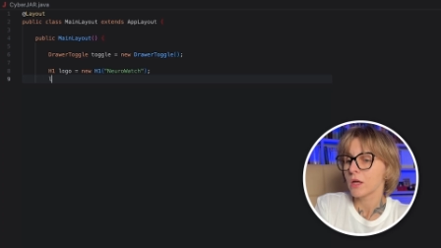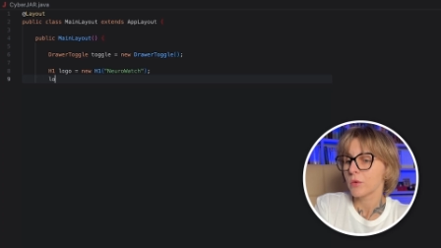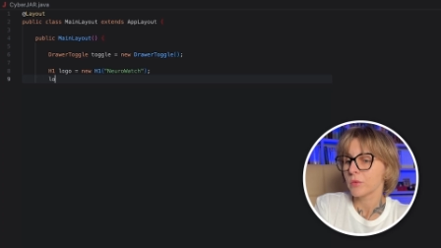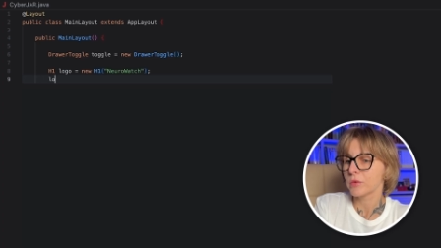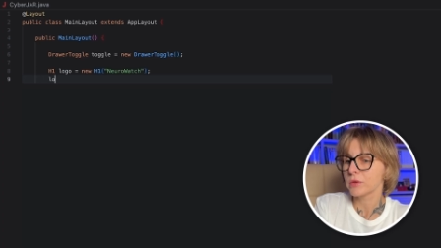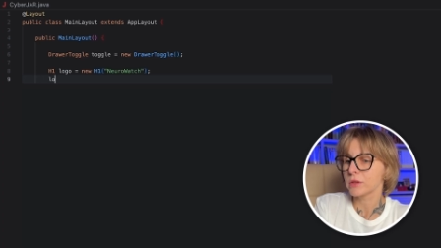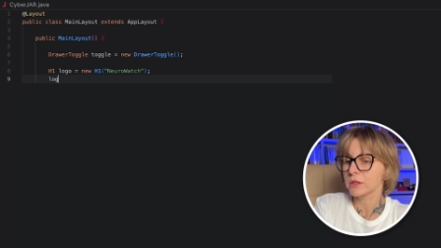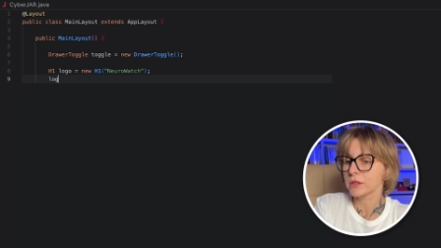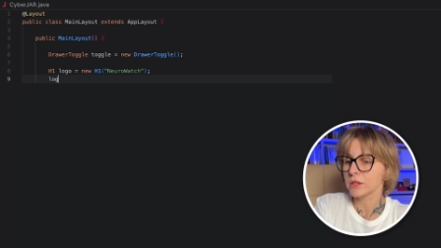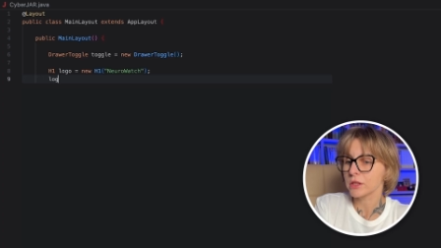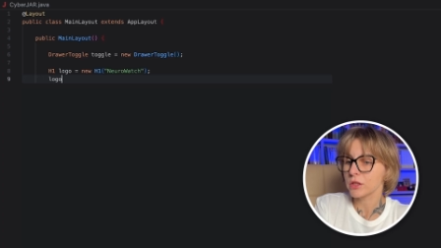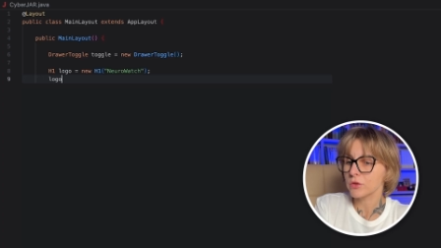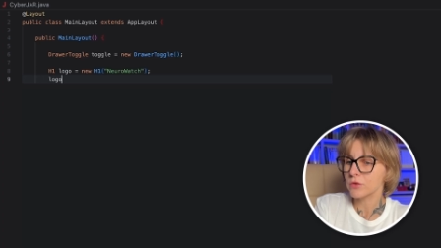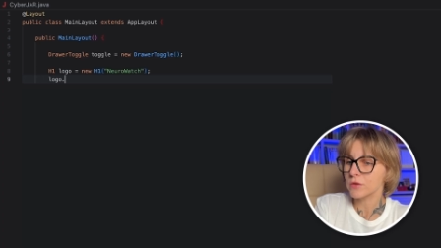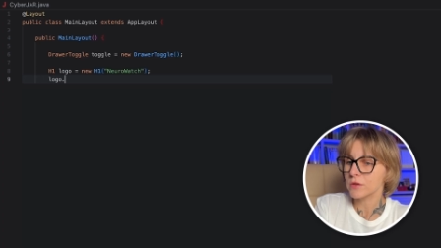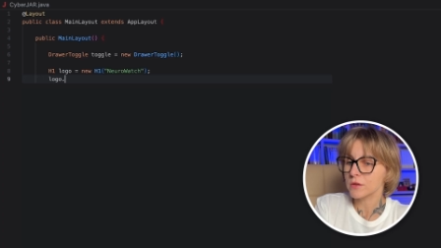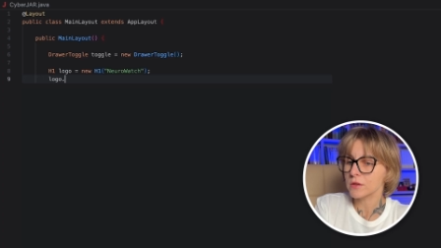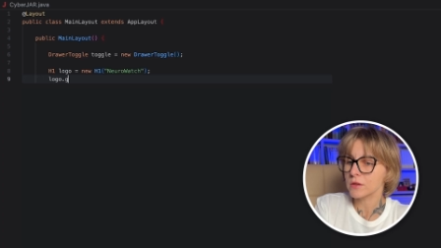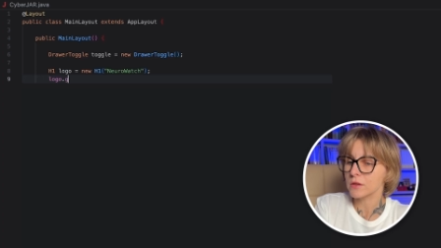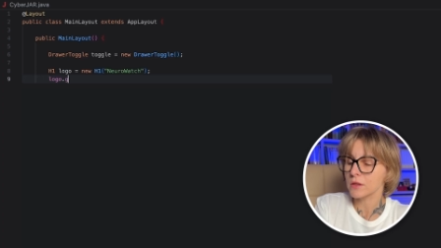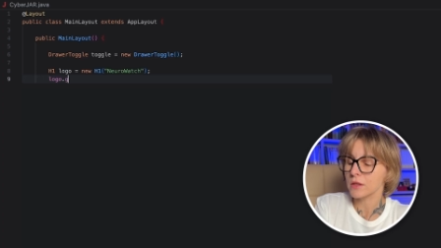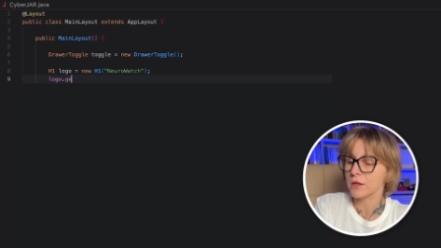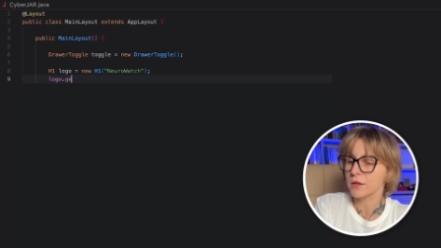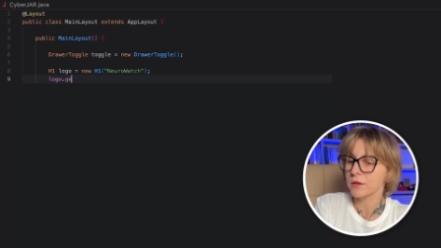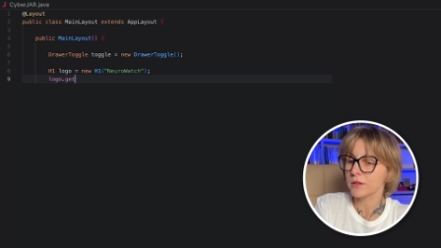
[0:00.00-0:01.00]
will
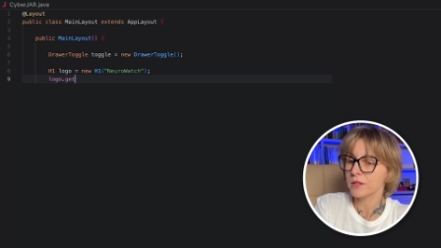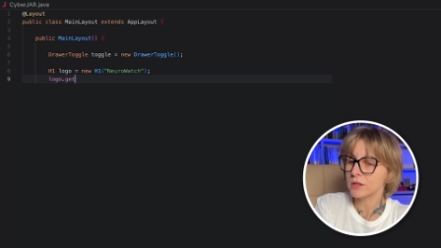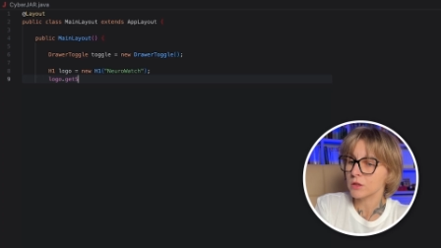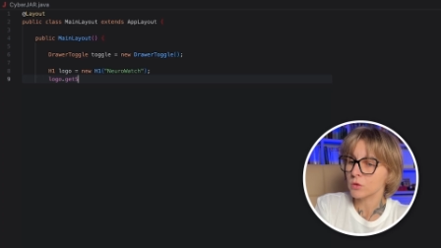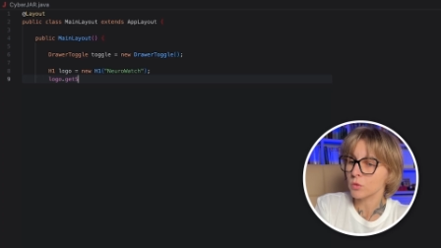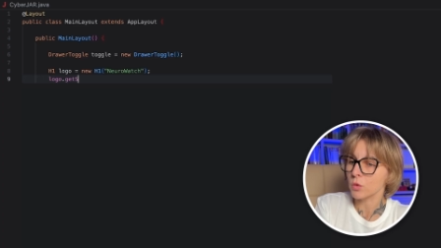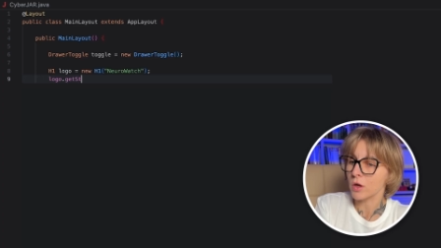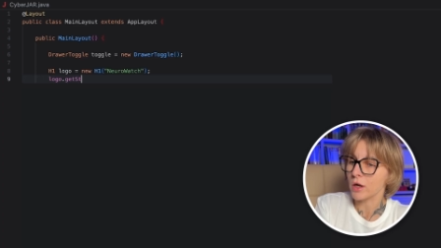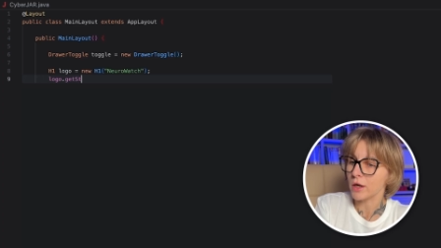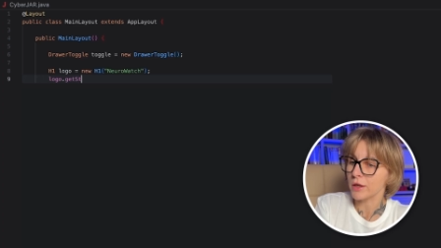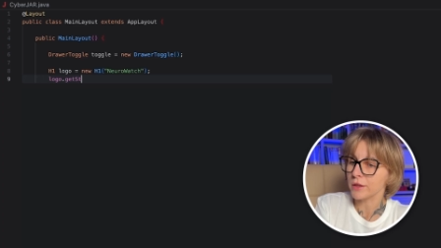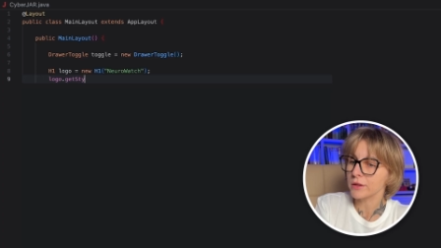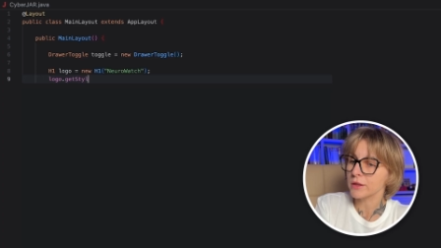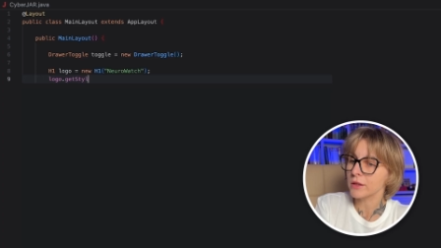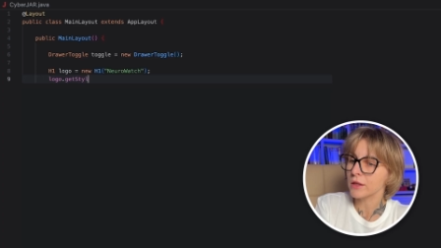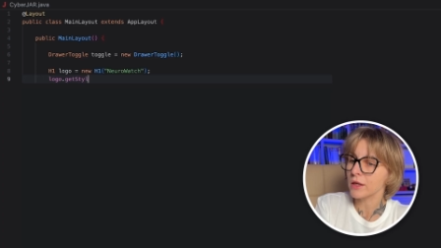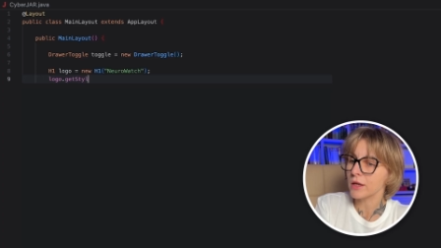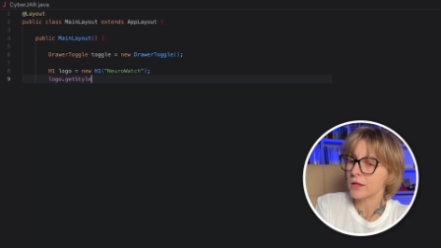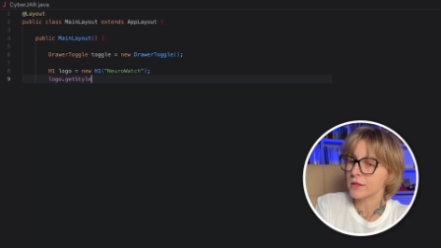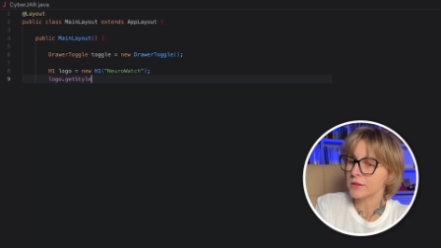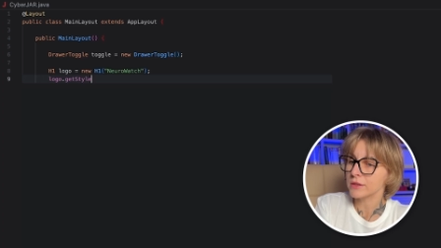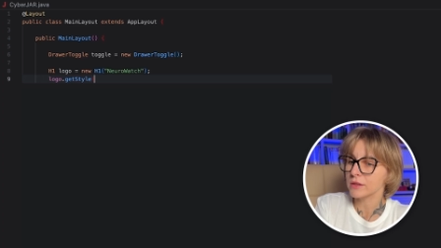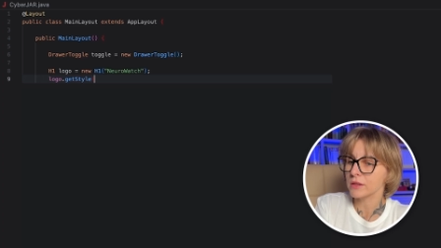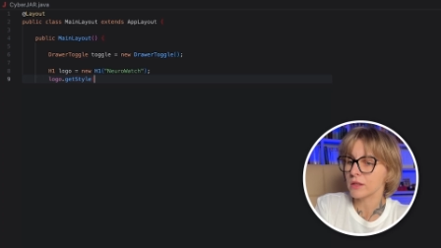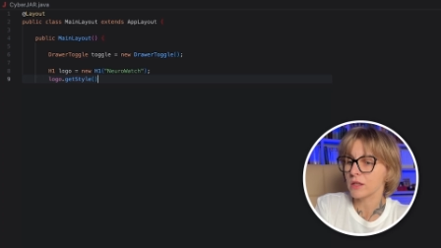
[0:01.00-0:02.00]
use uh, this one
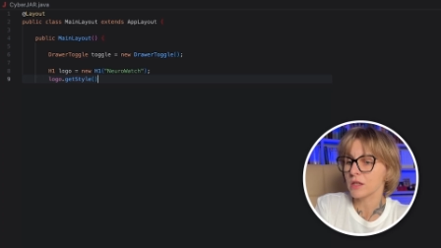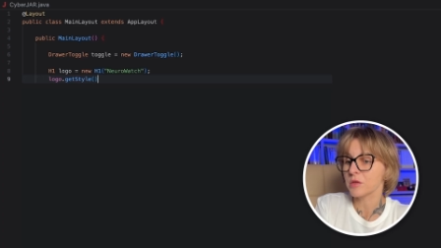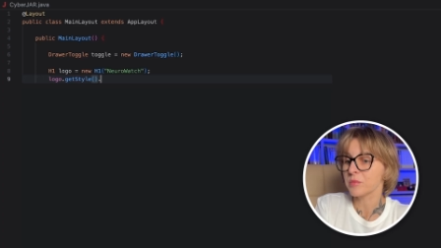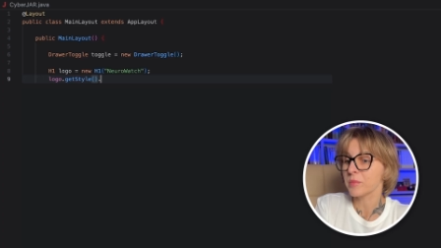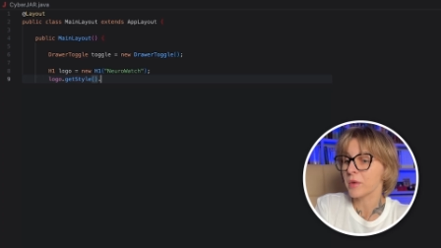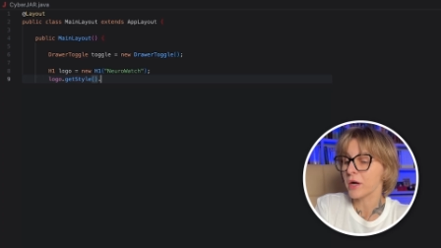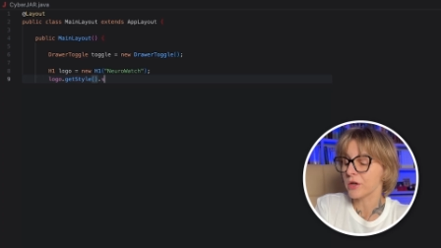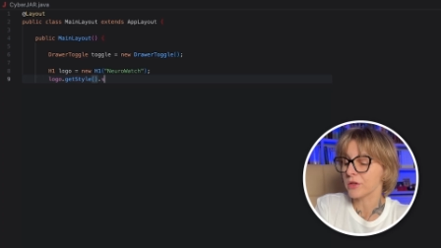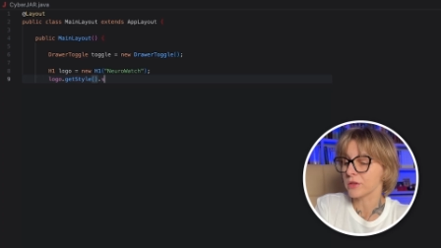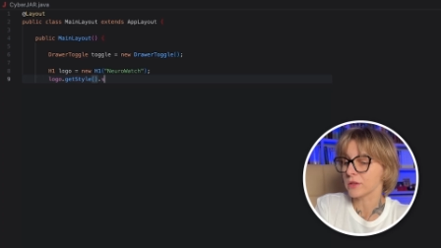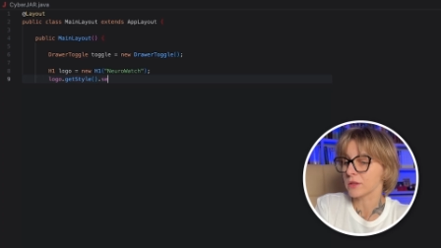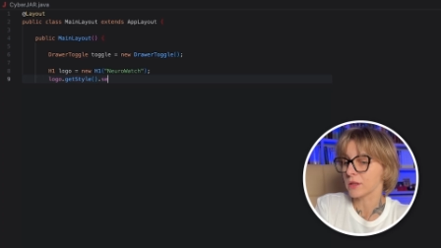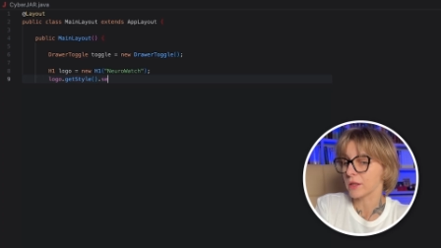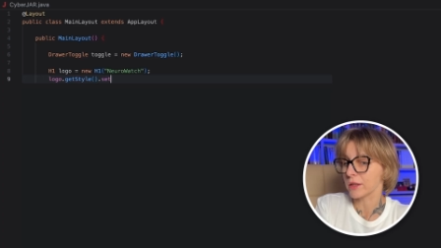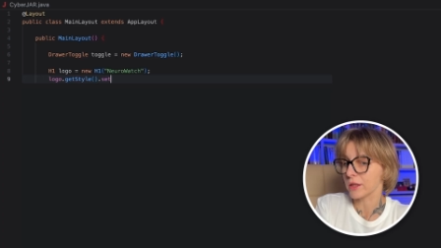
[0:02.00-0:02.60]
as their parent